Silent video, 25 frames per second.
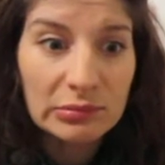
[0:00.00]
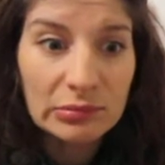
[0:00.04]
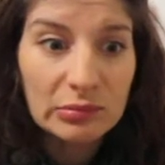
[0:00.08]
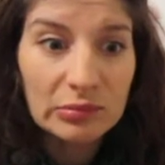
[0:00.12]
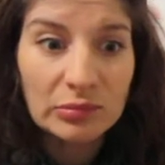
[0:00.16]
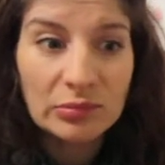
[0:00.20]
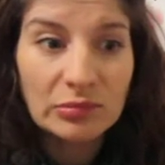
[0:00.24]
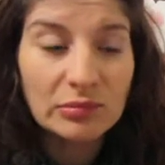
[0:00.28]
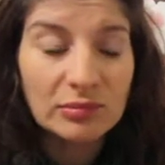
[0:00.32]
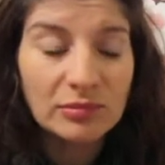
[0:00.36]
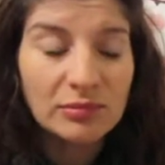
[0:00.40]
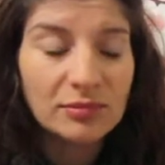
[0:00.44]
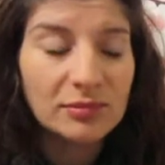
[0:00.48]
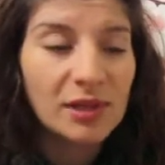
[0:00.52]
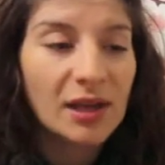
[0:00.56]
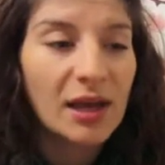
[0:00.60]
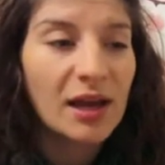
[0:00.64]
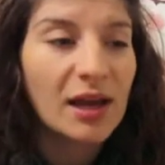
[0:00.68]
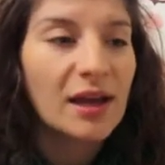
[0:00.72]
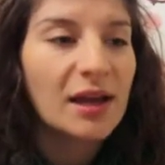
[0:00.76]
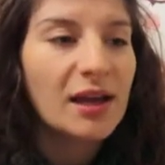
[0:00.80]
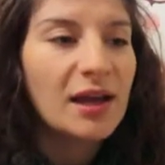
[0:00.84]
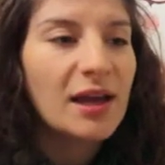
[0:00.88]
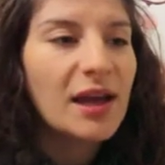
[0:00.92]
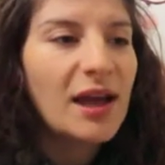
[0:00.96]

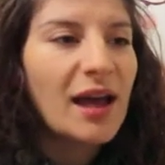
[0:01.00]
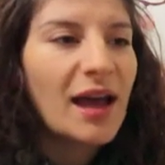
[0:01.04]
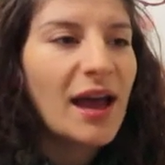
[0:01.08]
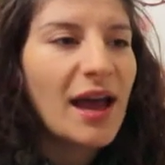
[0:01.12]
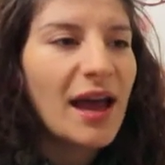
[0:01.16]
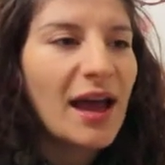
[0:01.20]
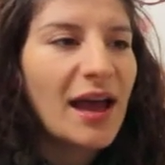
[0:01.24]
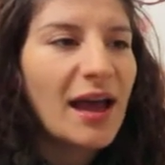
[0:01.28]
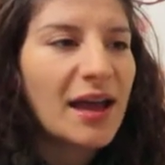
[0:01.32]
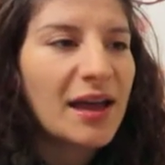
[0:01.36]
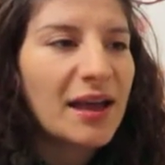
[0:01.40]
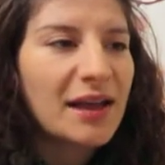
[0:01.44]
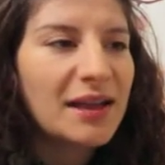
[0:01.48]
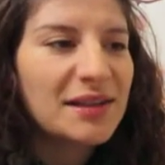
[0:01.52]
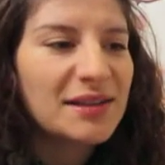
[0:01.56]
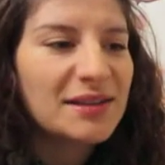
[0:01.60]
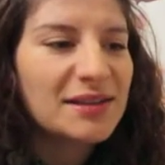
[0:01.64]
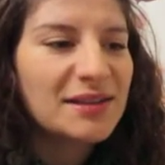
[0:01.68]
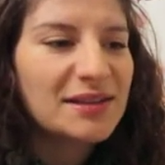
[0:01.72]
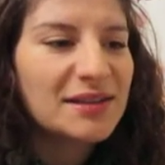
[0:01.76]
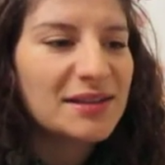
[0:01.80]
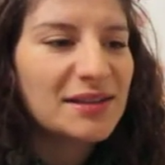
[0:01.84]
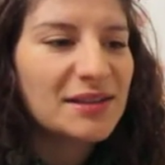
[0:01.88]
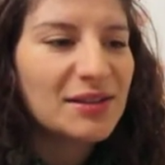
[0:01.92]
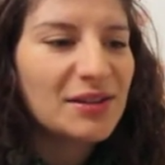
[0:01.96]

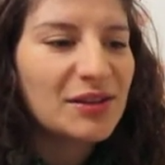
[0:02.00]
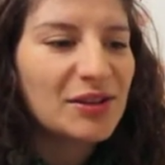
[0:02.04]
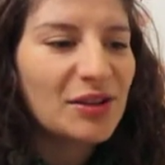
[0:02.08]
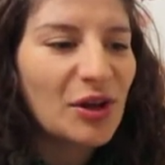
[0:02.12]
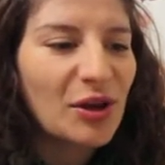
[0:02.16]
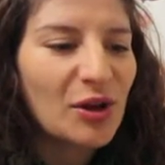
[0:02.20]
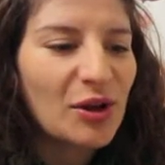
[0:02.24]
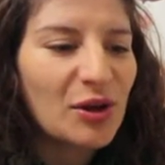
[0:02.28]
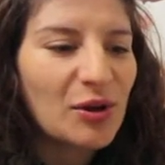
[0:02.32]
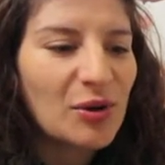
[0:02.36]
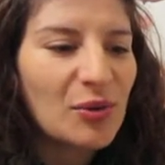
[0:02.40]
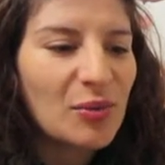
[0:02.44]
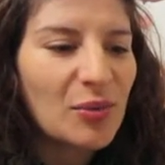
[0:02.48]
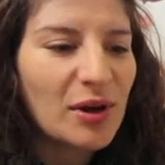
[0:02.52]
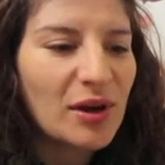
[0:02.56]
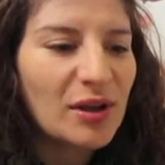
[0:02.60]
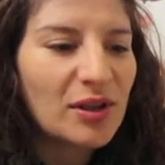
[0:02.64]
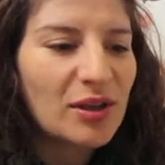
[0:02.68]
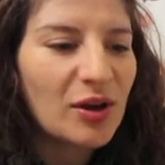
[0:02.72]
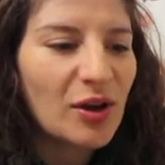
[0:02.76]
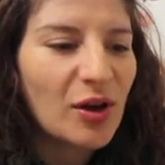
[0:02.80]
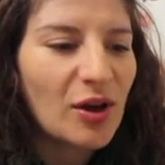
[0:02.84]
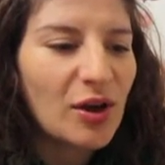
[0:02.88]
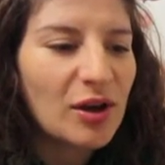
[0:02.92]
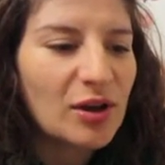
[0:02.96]
and the only way
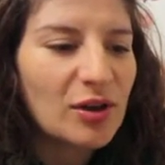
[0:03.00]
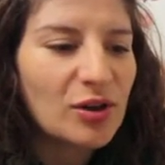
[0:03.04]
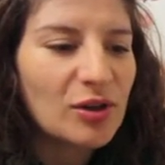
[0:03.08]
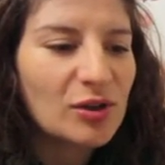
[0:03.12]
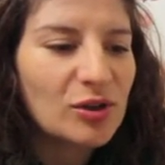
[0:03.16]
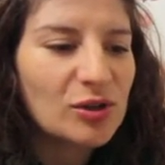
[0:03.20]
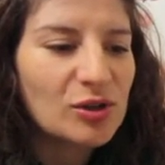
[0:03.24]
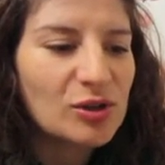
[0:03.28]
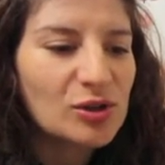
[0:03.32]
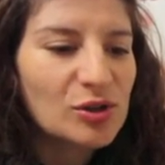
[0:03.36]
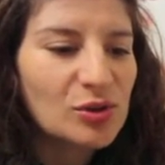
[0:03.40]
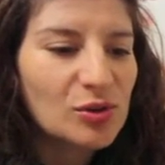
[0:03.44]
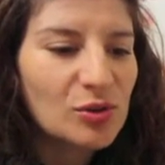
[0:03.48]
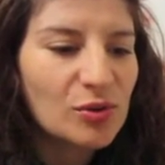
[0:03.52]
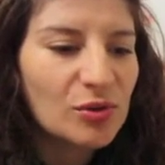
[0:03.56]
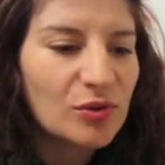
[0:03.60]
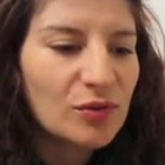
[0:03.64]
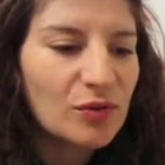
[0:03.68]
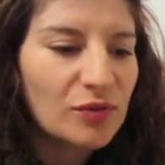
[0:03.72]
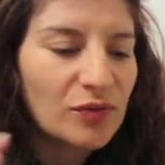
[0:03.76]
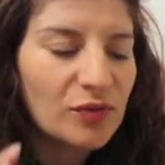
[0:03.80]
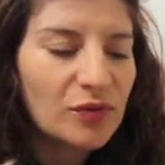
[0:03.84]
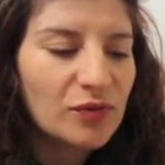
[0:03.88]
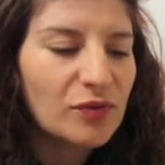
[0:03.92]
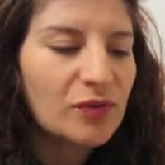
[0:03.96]
that I could
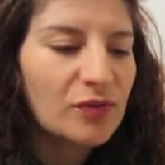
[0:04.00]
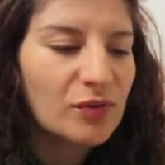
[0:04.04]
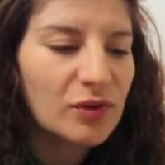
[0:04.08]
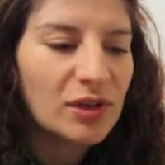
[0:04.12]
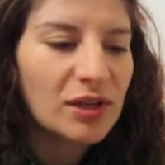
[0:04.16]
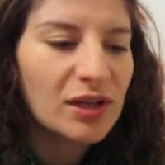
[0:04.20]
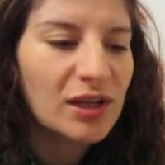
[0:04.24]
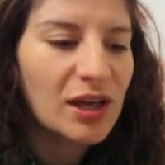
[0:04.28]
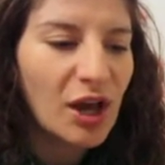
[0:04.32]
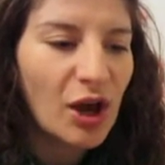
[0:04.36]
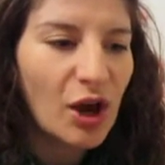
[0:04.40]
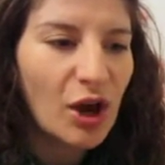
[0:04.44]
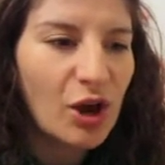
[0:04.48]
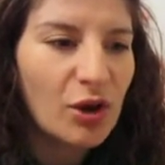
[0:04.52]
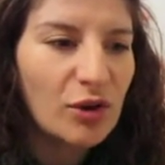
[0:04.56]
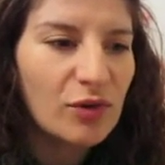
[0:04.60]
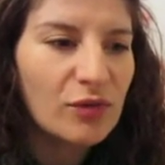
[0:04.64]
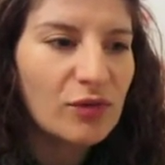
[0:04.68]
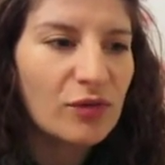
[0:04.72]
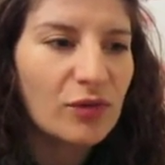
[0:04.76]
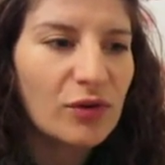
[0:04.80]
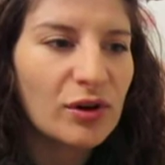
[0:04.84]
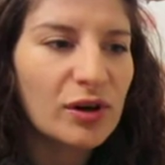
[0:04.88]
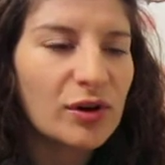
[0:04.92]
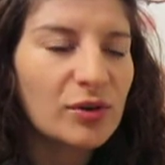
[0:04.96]
sort of get
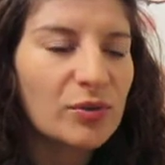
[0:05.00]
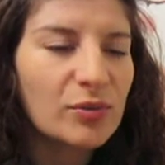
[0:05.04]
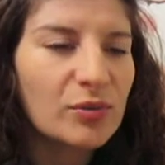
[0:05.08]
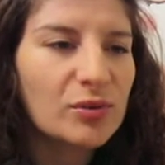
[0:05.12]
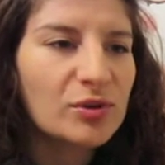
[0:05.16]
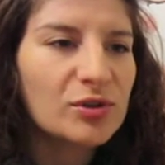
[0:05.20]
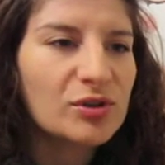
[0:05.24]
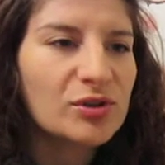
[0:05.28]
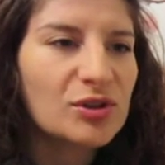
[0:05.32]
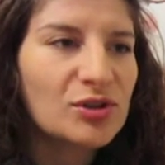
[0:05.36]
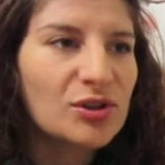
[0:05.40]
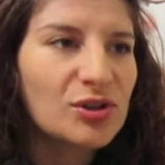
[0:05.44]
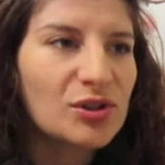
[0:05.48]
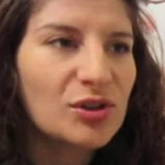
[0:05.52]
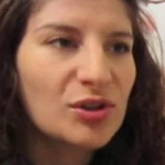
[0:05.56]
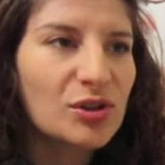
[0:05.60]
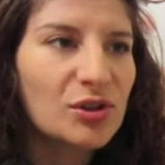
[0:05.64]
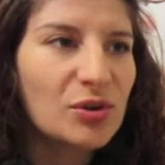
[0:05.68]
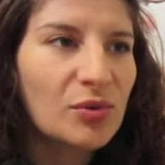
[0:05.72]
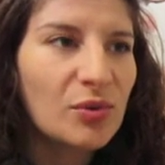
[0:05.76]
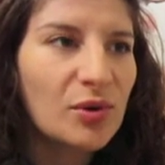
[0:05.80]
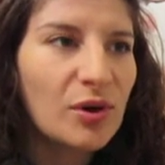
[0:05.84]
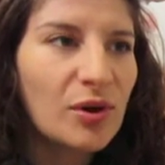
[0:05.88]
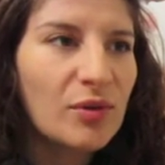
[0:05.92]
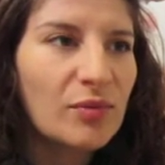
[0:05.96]
over it was
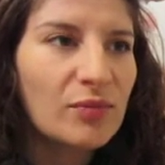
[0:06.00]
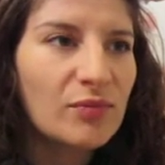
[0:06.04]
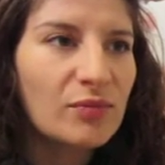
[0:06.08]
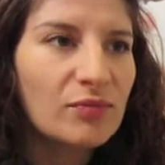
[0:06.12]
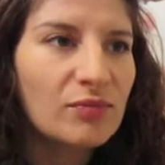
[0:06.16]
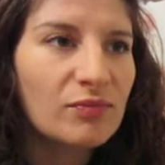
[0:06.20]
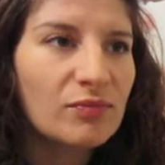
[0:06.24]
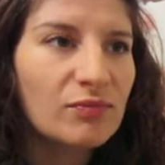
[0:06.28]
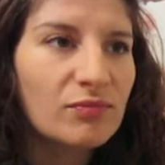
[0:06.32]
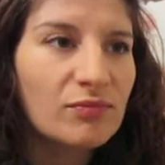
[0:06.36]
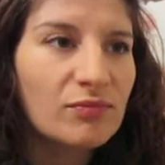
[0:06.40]
to